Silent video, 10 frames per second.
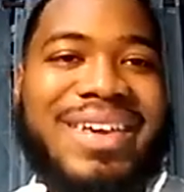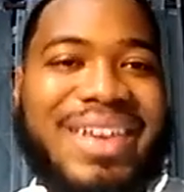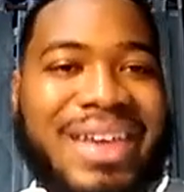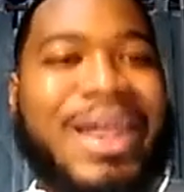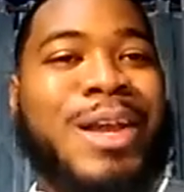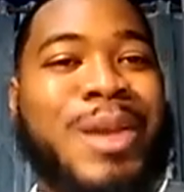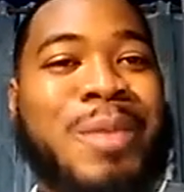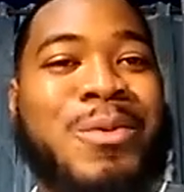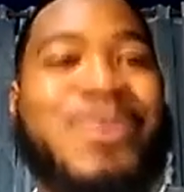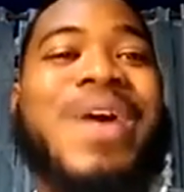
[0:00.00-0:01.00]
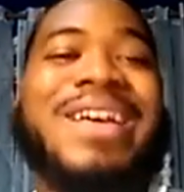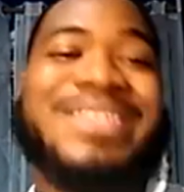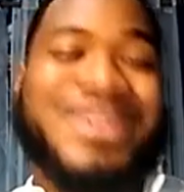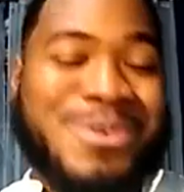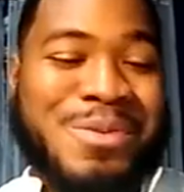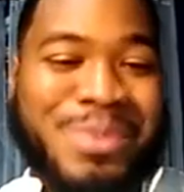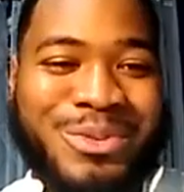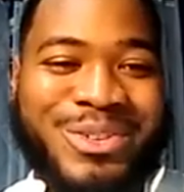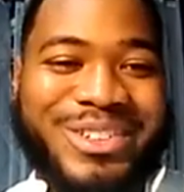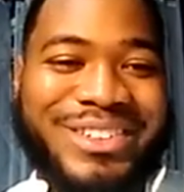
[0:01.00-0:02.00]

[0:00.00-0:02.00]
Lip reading: in a club who has their own portfolio.